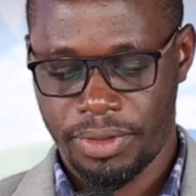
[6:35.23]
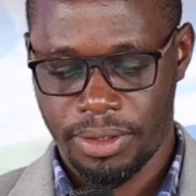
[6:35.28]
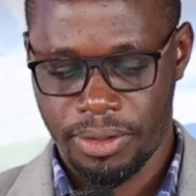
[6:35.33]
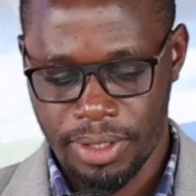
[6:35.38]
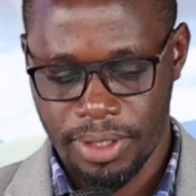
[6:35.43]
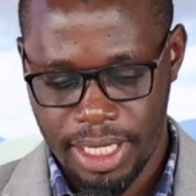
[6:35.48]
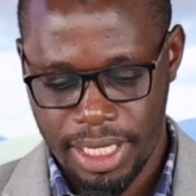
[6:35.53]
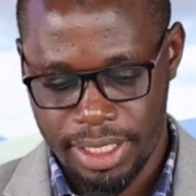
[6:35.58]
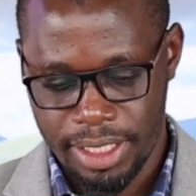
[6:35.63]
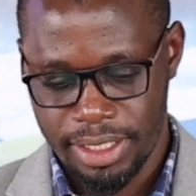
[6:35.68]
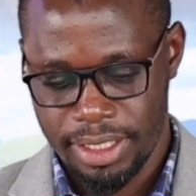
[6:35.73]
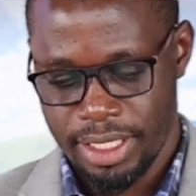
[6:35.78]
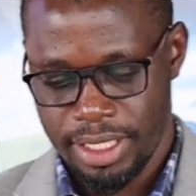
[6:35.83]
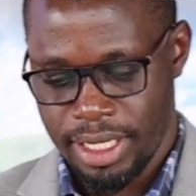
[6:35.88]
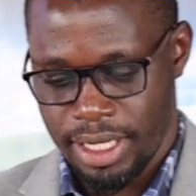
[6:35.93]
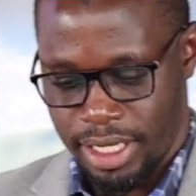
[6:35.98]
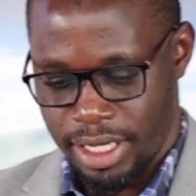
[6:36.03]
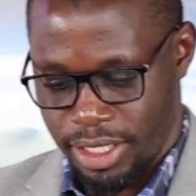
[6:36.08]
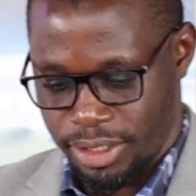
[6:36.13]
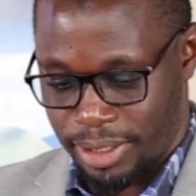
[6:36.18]
Okay,
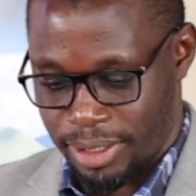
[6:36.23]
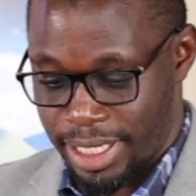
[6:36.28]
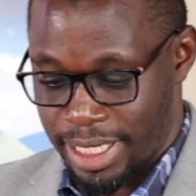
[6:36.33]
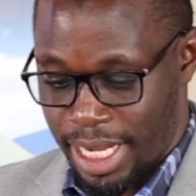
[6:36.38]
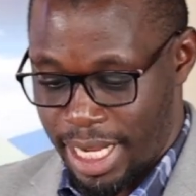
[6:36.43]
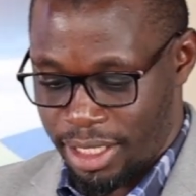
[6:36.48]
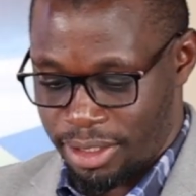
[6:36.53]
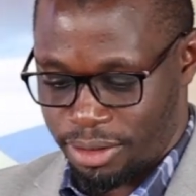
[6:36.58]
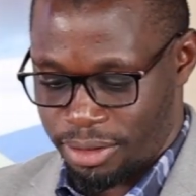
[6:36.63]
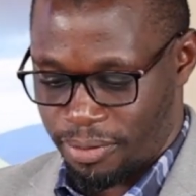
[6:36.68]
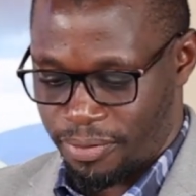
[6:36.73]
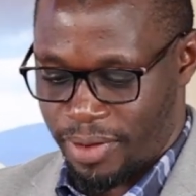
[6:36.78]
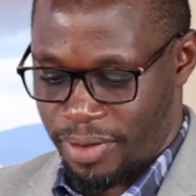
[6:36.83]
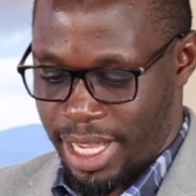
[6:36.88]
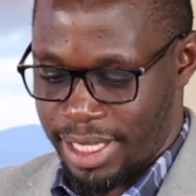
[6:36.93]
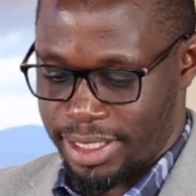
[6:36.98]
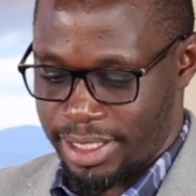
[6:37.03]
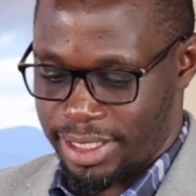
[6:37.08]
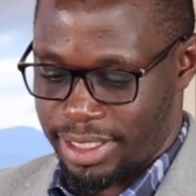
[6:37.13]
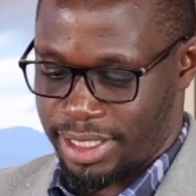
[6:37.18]
so I'd like to
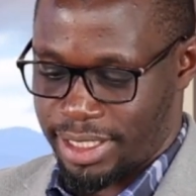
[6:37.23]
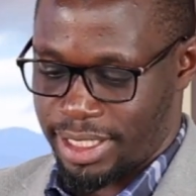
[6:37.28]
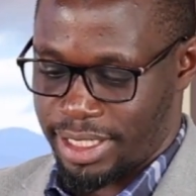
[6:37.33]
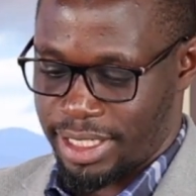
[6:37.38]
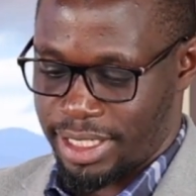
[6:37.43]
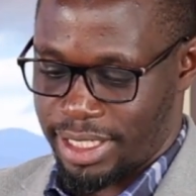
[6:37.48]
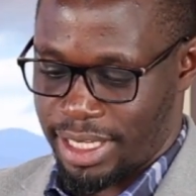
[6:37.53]
first,